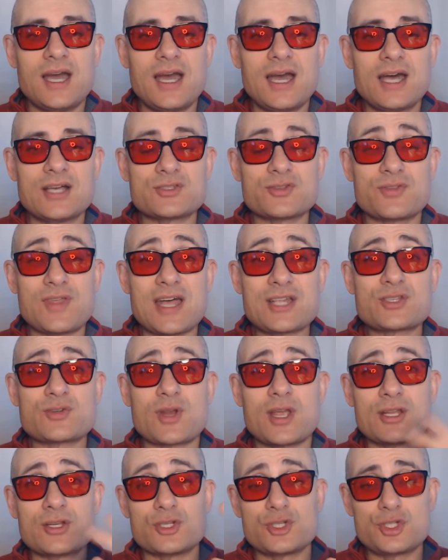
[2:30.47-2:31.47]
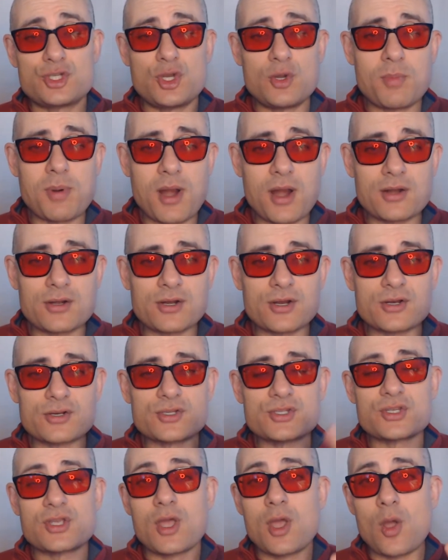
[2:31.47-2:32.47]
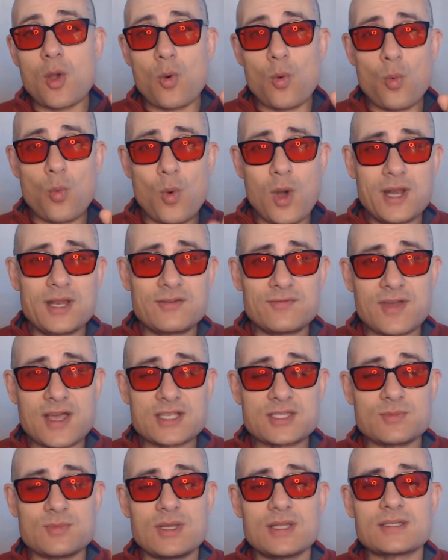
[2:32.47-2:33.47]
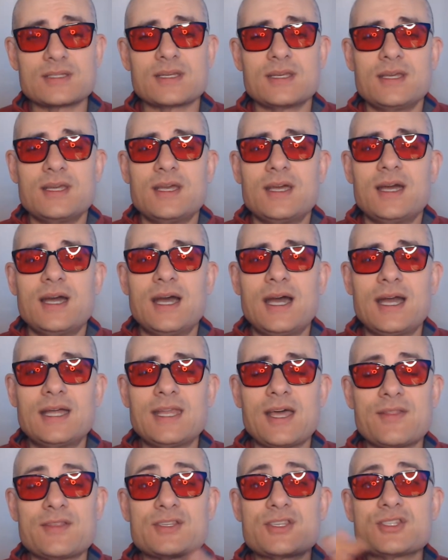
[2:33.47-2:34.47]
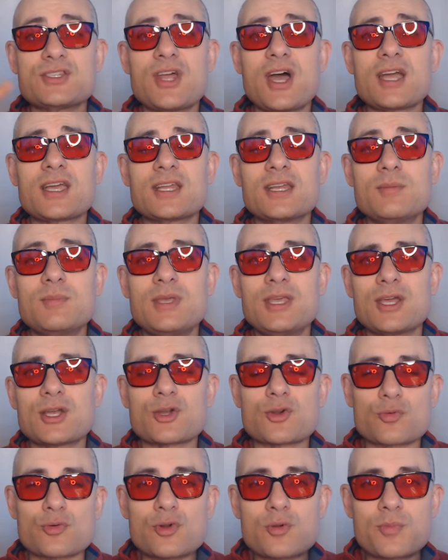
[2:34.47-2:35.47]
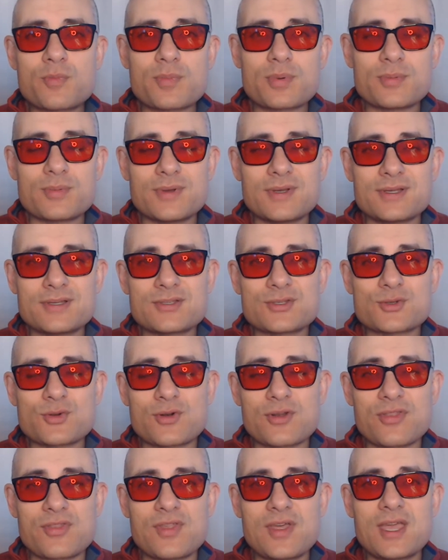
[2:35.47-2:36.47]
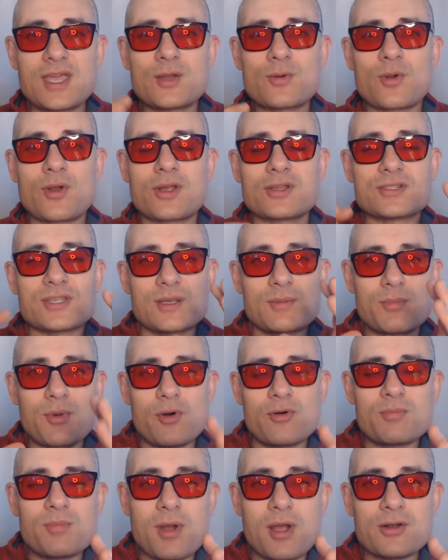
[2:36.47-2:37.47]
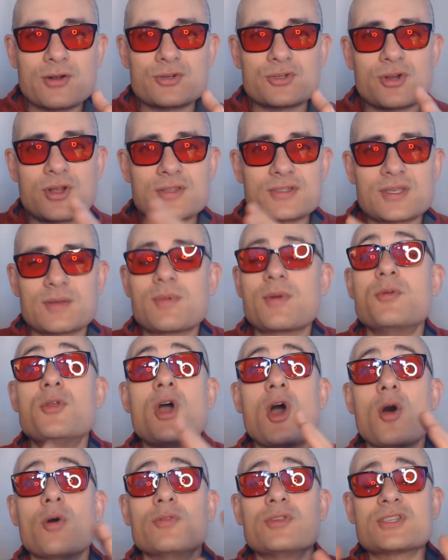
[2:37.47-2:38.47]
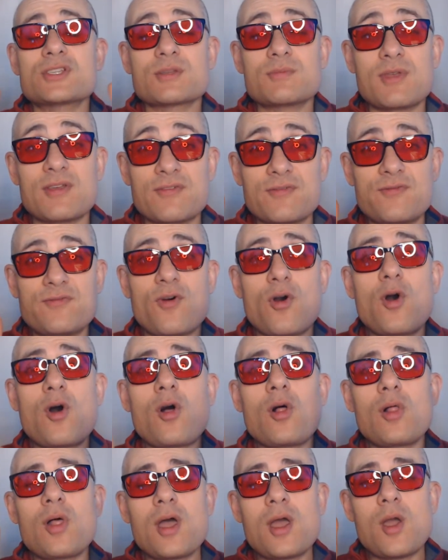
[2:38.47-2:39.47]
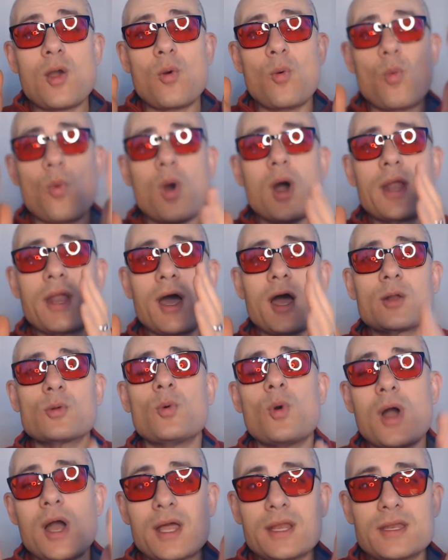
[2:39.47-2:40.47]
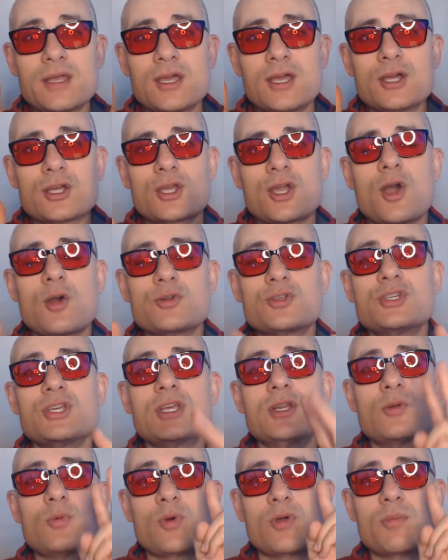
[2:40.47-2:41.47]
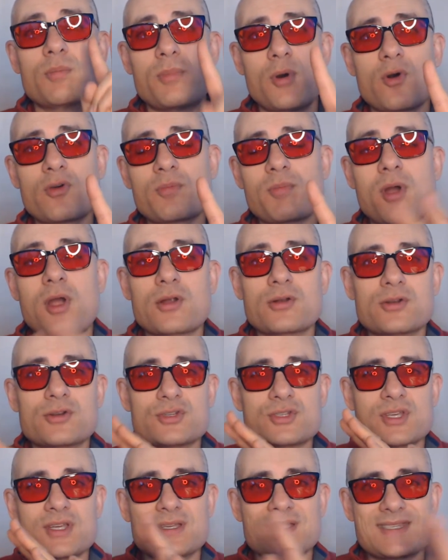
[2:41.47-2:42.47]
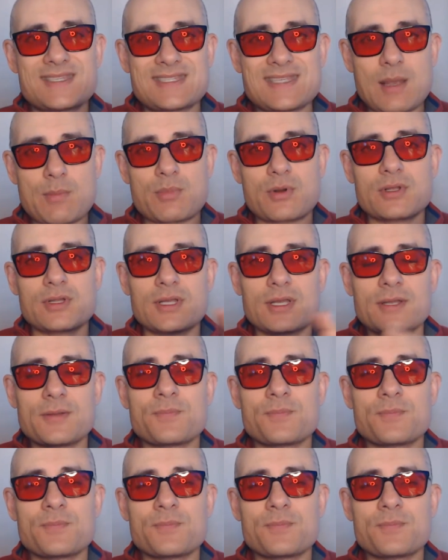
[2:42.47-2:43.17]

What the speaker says: So that's right, 2 partners, 1 investment. Now this is not going to be a group sort of thing where it's like both partners are on the same. No, this is going to be full one-on-one coaching with both partners separately.